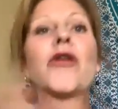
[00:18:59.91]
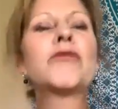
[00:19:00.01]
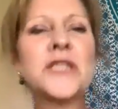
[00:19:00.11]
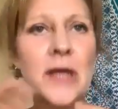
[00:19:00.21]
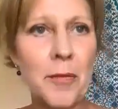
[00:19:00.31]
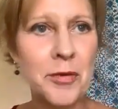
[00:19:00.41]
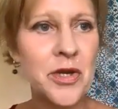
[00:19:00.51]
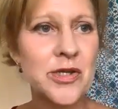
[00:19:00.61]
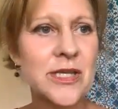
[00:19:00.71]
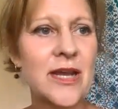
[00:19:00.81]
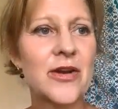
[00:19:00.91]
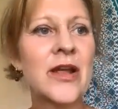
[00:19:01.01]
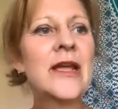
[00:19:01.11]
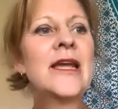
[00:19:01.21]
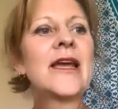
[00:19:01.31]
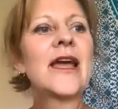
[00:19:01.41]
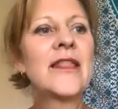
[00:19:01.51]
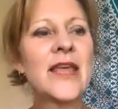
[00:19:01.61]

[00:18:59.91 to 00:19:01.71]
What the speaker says: Or it was a couple years later, and